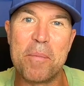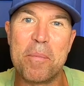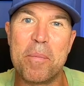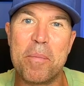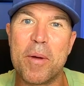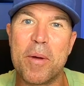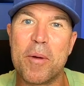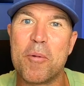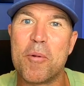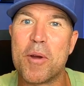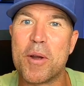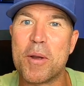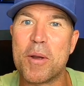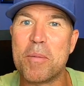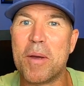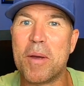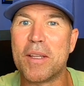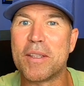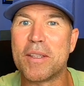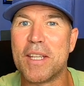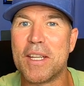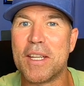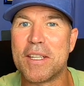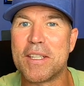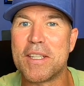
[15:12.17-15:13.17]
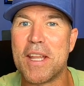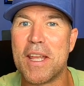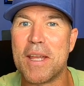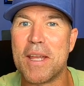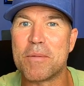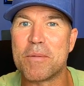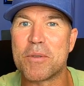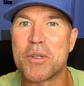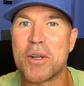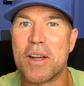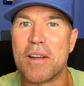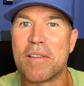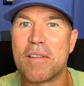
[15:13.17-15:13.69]
but what about that damn
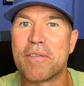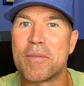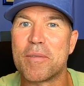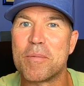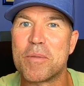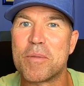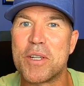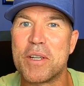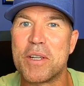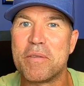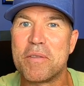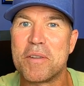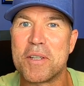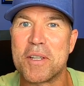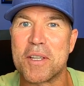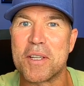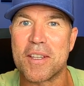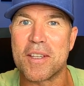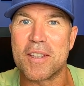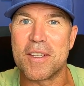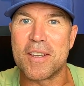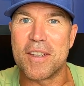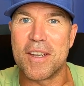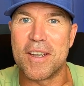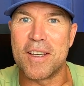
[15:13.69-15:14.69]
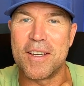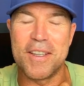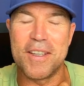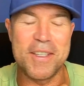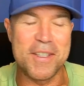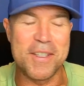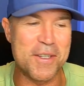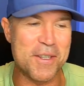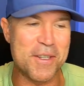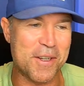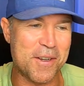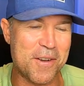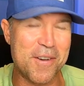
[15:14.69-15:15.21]
try from Trevor uh,
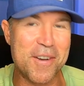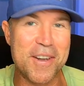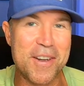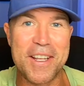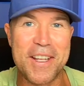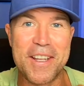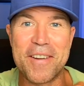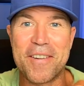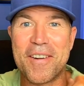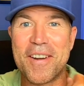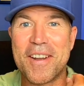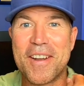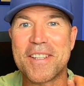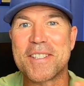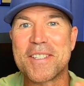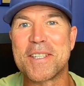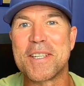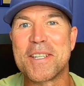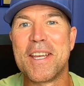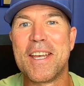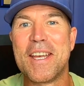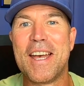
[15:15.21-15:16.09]
Nyakane, right?